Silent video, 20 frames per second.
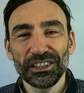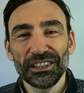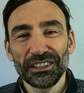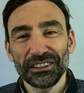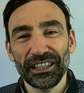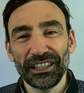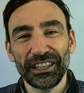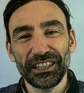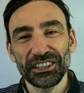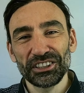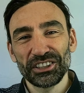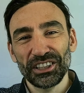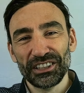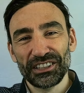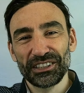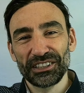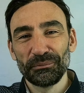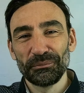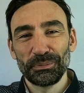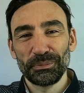they can just
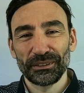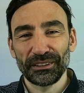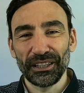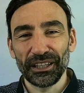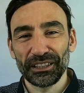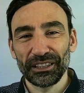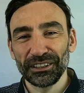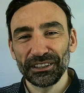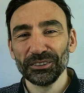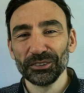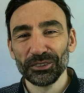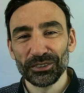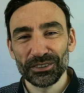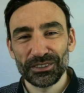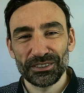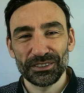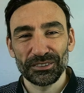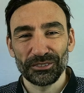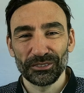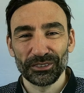simply take the
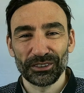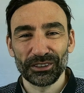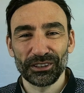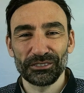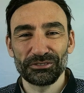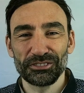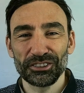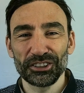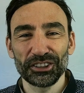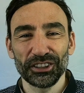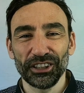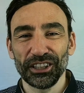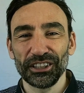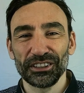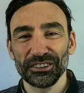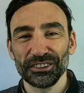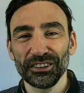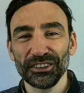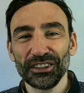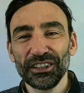notes on the
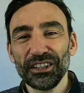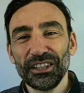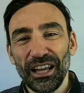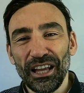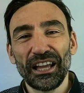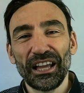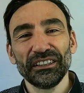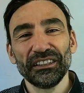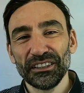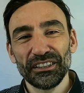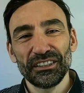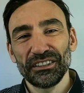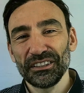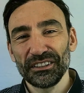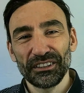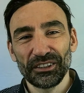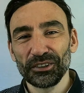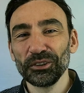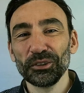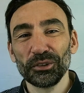refrigerator and
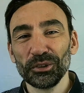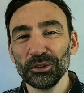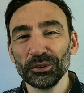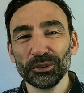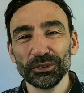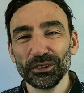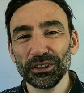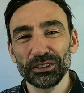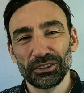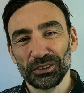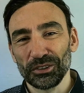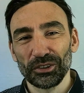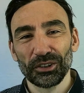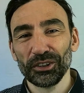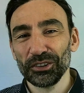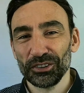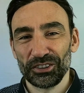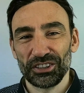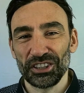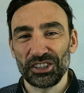conclude, so
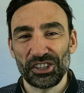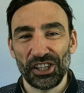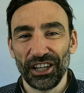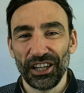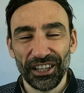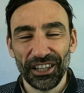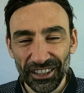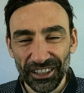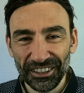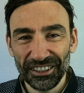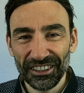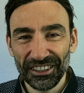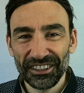close the channel